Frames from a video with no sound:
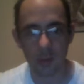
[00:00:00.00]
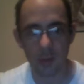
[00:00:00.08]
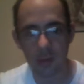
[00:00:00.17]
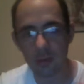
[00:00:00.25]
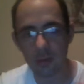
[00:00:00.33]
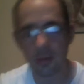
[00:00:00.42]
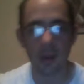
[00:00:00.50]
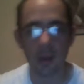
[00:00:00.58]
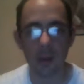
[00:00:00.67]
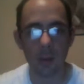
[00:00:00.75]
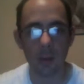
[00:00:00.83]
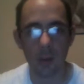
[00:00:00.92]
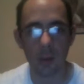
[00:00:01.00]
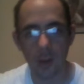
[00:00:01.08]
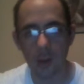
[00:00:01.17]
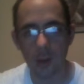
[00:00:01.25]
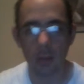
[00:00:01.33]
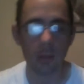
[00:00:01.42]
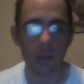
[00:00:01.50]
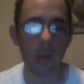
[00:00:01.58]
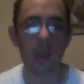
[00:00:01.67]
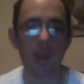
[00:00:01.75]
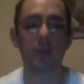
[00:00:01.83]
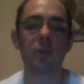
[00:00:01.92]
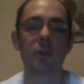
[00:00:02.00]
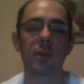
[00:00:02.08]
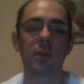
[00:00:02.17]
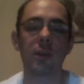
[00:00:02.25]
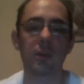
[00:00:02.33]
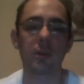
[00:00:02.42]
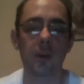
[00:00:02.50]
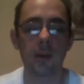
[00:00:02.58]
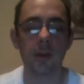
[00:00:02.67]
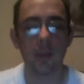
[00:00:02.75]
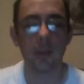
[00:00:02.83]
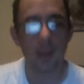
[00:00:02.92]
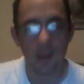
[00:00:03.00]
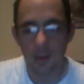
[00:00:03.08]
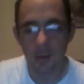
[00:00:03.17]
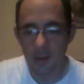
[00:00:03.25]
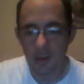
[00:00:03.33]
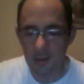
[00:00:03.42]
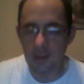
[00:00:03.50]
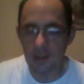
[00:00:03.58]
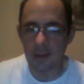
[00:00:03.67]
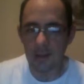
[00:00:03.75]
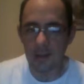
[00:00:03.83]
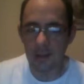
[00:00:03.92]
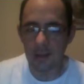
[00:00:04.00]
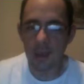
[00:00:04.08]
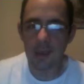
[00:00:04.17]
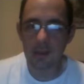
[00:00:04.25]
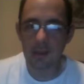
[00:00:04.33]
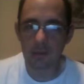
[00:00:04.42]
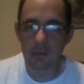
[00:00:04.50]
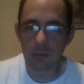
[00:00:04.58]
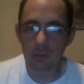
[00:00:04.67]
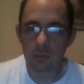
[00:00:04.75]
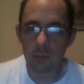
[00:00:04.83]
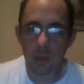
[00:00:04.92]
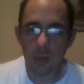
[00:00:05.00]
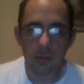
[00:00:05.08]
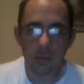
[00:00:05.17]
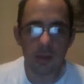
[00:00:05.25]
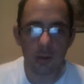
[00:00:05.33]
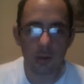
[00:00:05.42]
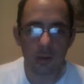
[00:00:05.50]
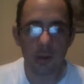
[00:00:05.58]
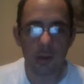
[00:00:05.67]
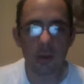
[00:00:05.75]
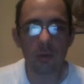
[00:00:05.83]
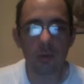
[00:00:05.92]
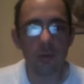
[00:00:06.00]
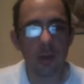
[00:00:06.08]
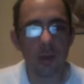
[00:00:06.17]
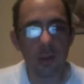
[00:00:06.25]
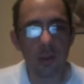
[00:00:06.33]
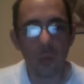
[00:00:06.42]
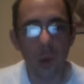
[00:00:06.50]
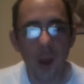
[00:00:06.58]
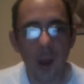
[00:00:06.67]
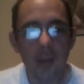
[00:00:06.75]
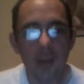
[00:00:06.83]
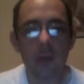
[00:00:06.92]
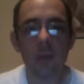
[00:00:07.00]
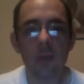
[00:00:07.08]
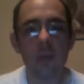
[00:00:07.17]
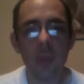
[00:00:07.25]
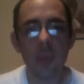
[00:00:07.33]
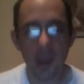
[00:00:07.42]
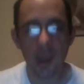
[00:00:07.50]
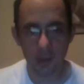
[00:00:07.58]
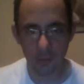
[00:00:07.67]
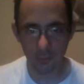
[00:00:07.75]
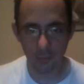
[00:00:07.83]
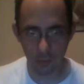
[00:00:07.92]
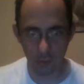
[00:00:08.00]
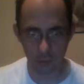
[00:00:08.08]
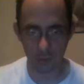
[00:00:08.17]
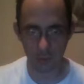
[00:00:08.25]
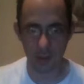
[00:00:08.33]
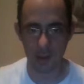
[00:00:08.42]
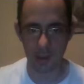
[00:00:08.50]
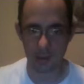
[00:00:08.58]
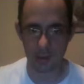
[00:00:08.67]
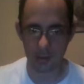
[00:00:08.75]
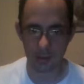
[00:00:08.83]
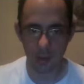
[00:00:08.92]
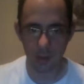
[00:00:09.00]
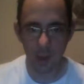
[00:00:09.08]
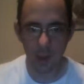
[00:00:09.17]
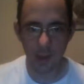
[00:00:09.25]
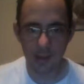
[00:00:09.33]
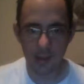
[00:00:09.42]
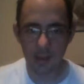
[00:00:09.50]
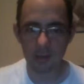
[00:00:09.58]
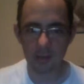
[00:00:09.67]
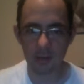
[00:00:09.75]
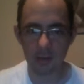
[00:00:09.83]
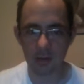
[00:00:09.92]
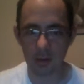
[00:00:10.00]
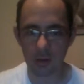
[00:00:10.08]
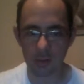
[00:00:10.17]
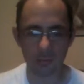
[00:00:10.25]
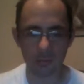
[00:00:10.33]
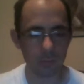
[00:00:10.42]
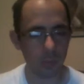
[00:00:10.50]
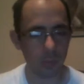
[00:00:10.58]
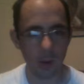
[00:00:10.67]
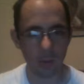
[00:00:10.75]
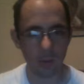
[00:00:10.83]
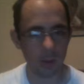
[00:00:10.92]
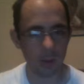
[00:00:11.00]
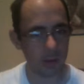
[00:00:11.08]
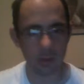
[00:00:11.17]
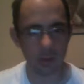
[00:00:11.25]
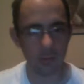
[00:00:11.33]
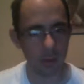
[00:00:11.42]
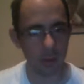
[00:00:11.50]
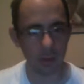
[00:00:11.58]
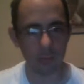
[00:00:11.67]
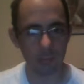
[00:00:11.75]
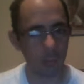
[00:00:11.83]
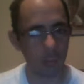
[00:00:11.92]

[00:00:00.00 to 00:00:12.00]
like you, stay out of my way," blah, blah, blah, etc., etc. And without Tito Ortiz revealing why he was there in the first place. I guess it's, you know, probably to build